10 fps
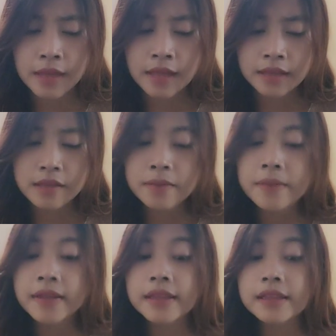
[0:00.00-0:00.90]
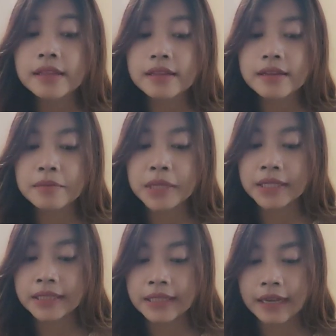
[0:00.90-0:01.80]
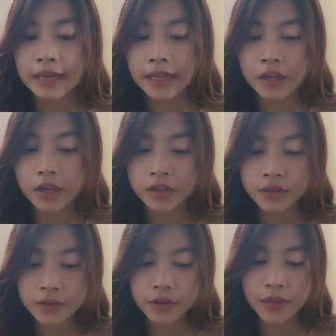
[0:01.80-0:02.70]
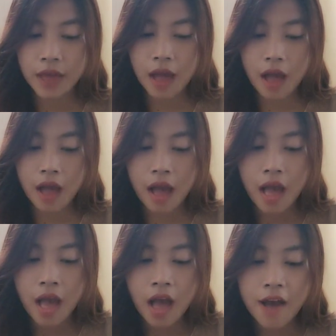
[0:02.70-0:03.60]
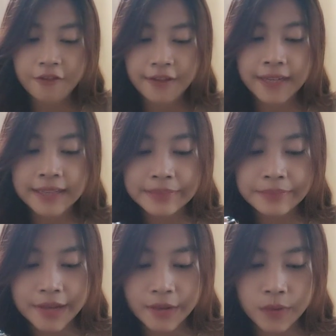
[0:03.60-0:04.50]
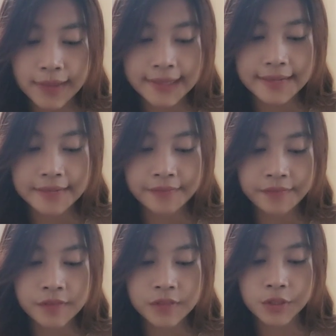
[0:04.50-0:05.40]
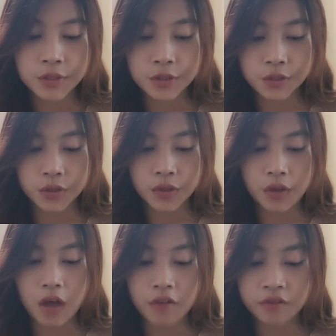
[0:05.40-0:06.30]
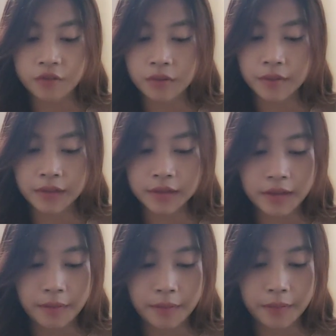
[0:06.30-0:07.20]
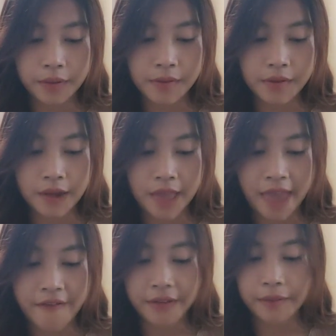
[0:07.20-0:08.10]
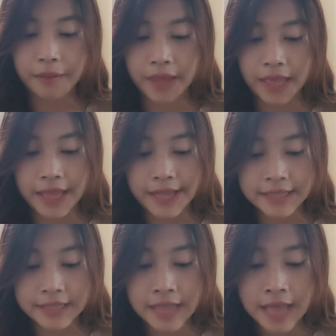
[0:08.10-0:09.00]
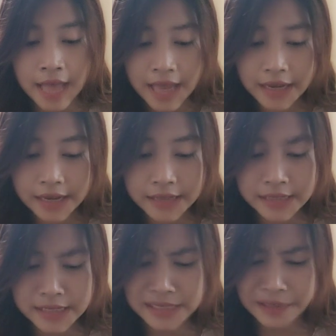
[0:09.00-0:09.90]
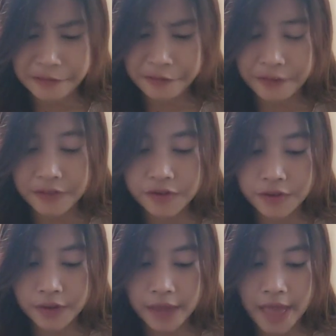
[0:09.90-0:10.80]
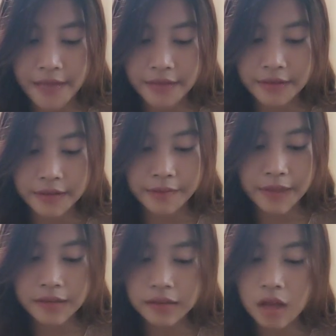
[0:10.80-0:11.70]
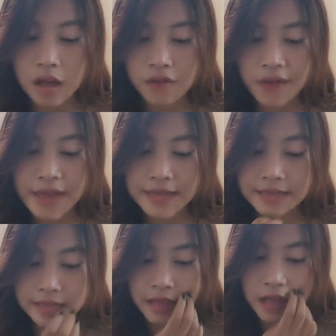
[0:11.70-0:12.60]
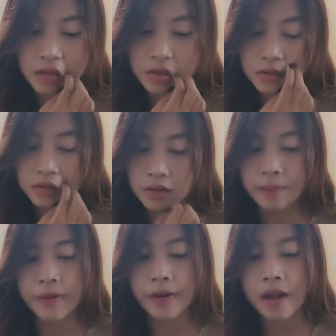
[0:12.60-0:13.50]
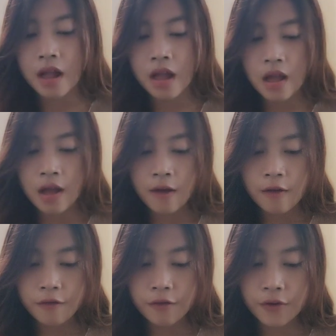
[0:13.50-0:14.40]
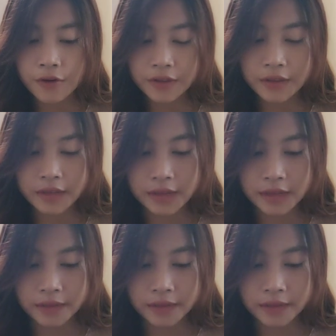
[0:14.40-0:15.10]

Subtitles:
The military conquest of England by William, Duke of Normandy, primarily affected by his decisive victory at the Battle of Hastings, October 40,